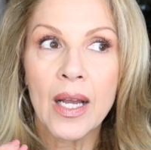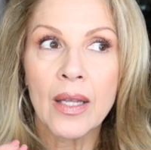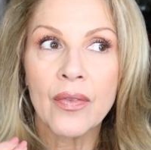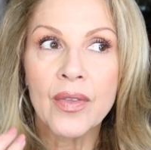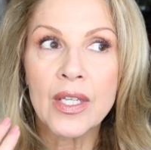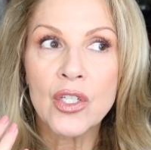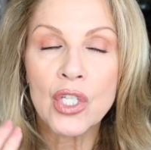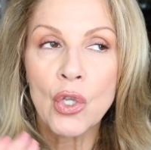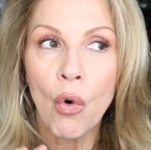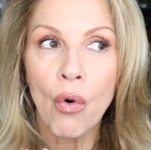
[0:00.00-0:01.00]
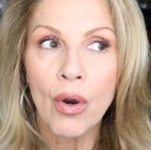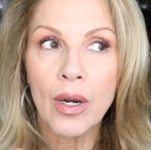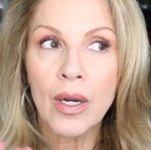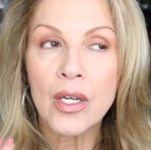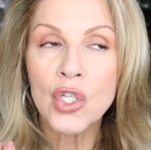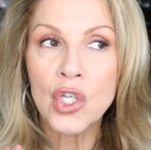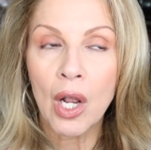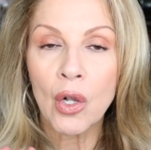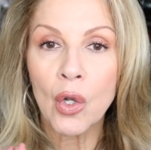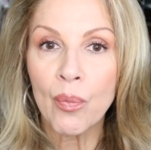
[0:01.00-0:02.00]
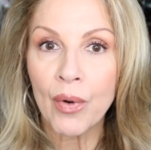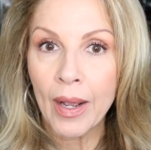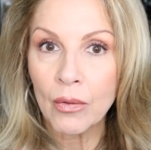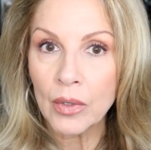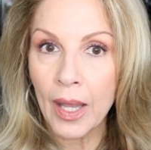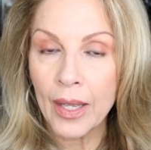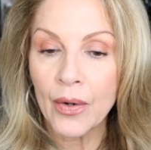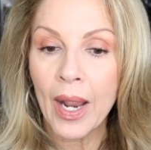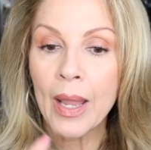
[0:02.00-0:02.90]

uh, the Dior Jungle Brown Liner,